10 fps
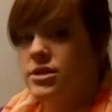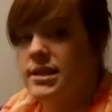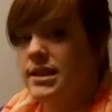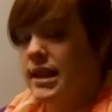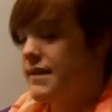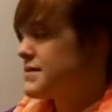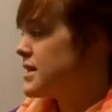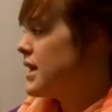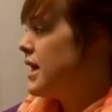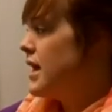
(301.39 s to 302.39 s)
to the leaves
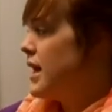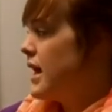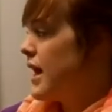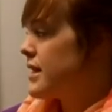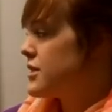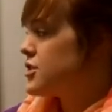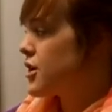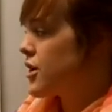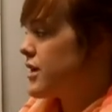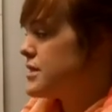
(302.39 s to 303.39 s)
and that
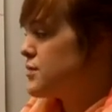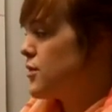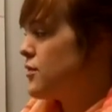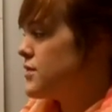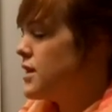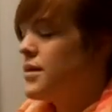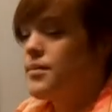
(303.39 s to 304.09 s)
sugar is moved